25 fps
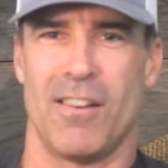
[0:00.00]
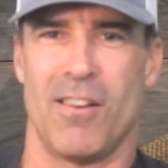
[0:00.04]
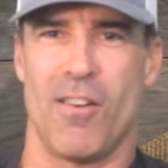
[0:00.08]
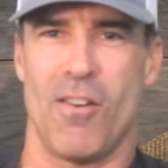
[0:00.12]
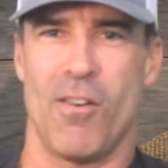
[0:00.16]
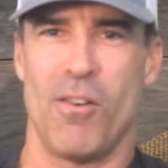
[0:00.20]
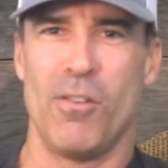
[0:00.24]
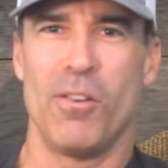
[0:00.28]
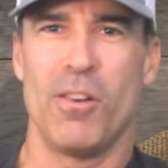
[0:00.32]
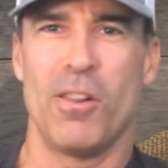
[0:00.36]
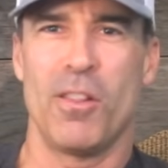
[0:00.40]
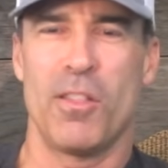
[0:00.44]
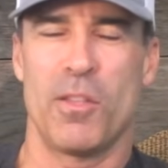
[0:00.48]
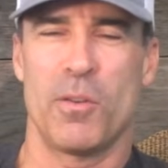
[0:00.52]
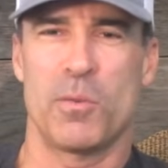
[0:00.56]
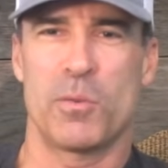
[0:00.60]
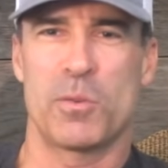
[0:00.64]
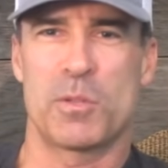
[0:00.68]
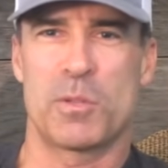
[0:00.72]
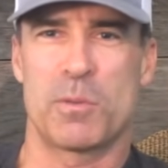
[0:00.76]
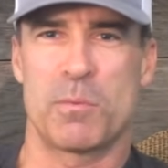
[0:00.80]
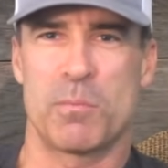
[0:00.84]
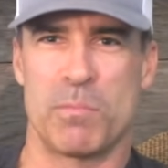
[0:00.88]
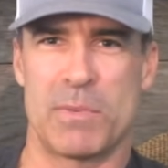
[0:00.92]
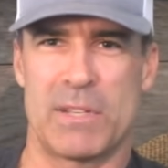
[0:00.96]
all of
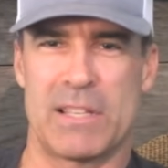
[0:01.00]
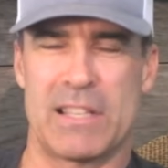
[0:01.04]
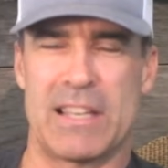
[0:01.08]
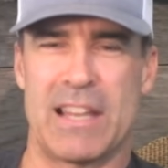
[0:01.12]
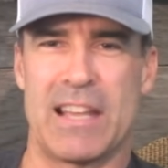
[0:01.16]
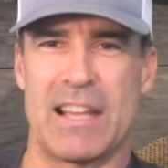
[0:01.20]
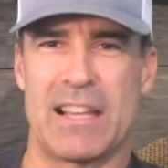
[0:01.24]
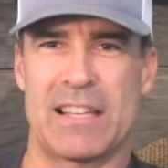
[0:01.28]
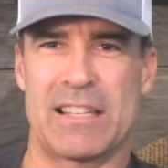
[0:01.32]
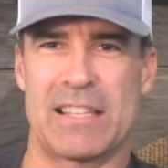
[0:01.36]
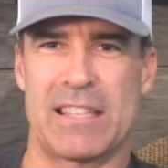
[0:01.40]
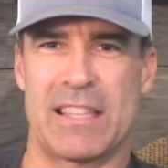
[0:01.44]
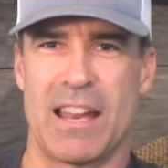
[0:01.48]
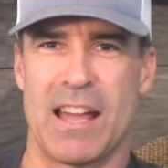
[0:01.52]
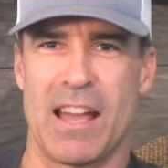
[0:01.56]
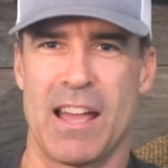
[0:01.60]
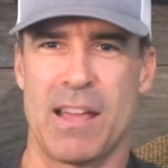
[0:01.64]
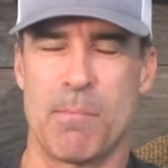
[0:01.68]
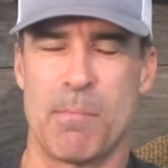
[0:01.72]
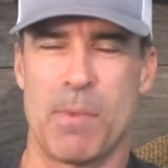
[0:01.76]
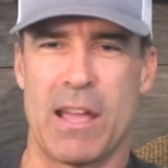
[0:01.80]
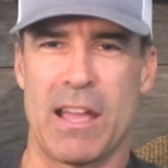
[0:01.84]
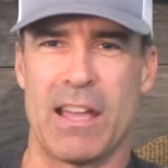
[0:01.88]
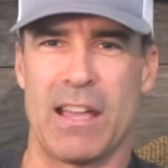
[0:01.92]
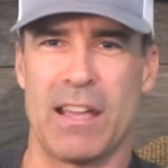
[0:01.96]
those mistakes that I
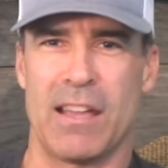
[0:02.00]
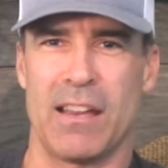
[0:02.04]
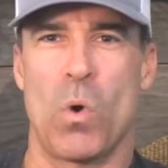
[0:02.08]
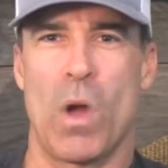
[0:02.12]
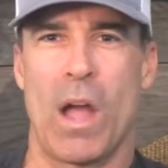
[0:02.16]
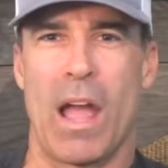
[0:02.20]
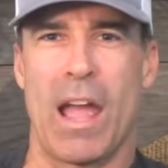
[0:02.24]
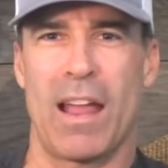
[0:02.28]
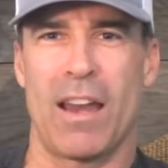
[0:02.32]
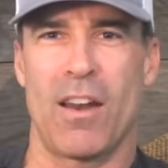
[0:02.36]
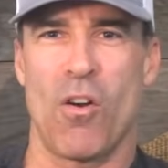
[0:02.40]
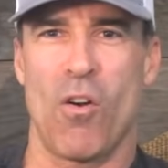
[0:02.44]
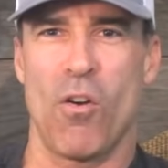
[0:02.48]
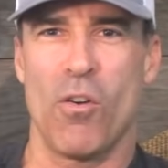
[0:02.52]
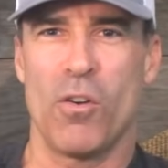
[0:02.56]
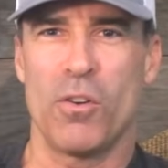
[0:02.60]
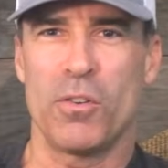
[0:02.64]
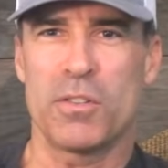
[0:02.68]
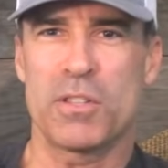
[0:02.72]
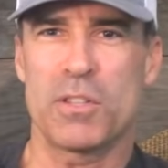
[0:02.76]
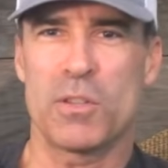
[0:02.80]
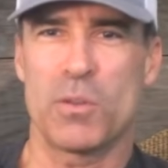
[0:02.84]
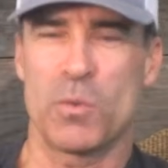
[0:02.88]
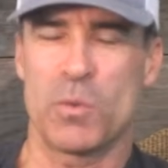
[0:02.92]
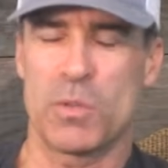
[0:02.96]
made, and
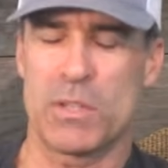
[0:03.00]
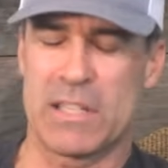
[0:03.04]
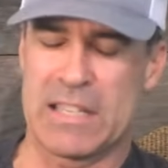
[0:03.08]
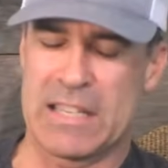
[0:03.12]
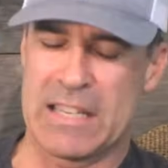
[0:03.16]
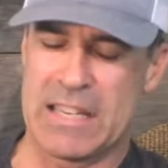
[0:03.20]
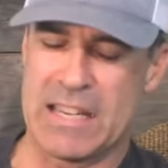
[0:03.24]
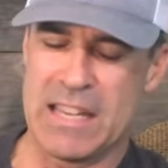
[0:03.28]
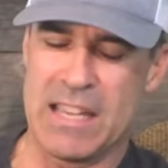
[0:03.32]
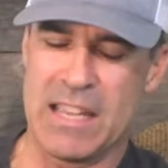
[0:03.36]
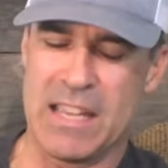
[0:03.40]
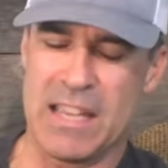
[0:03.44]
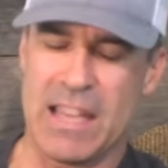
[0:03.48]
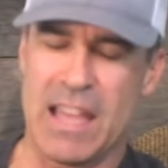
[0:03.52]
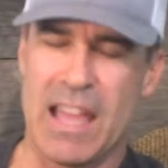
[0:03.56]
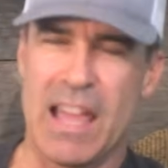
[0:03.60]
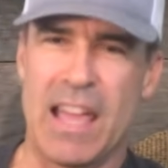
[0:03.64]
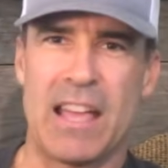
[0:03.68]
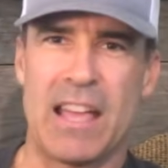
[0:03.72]
also seeing a